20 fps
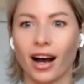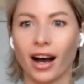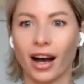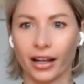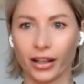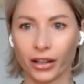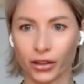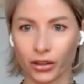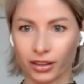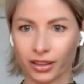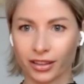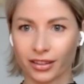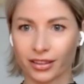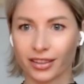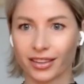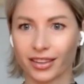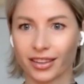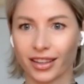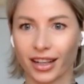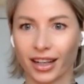I could
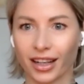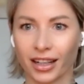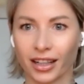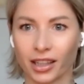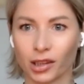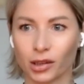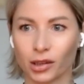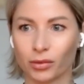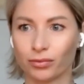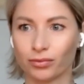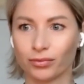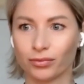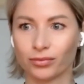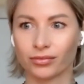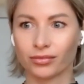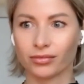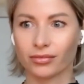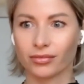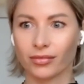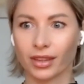
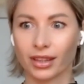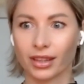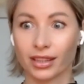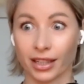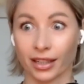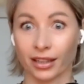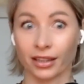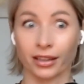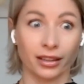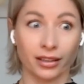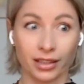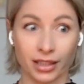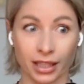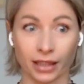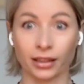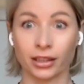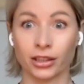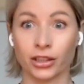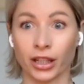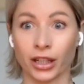
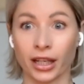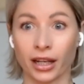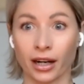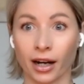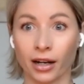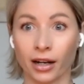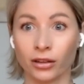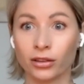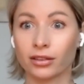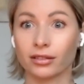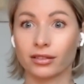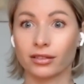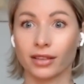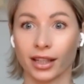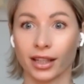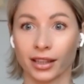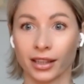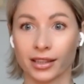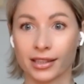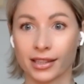tell it to get out,
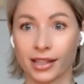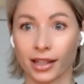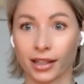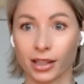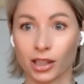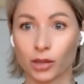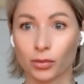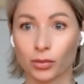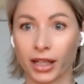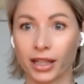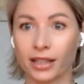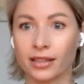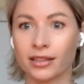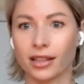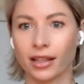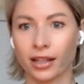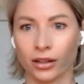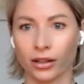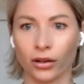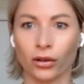that it's not its
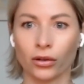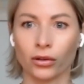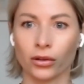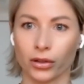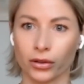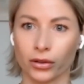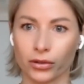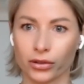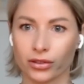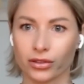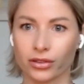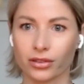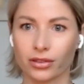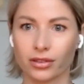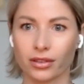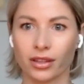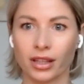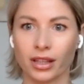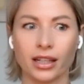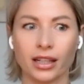place, and all those
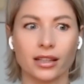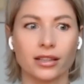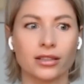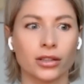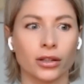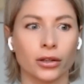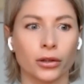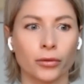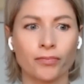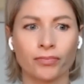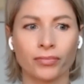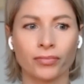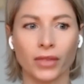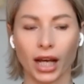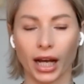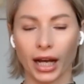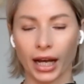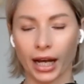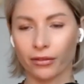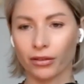things. So
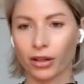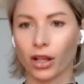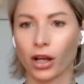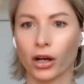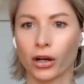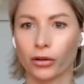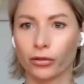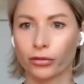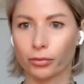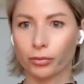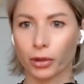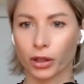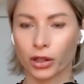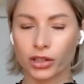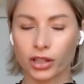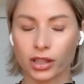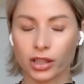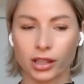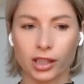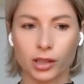I have a lot of
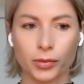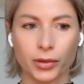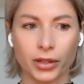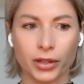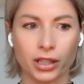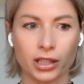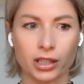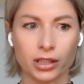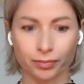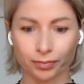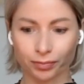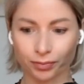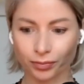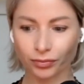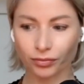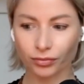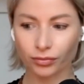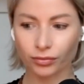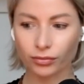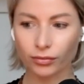personal experience
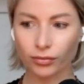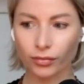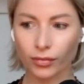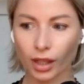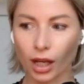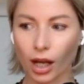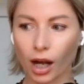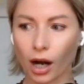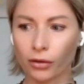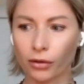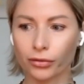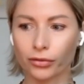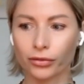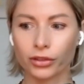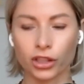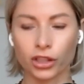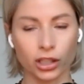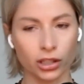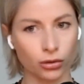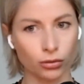of
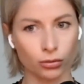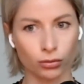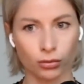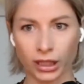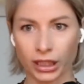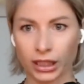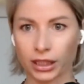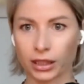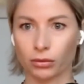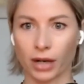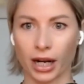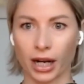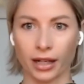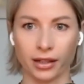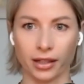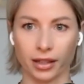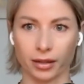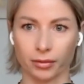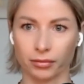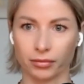just really
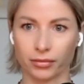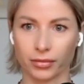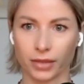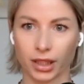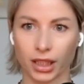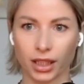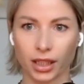random